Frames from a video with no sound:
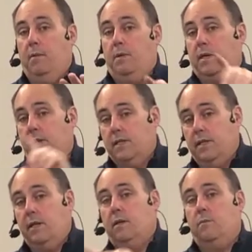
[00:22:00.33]
because
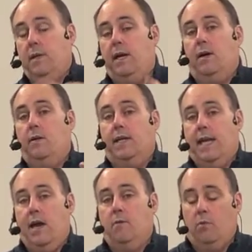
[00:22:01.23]
they're going to be held
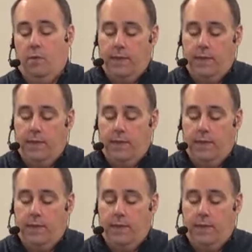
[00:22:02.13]
accountable.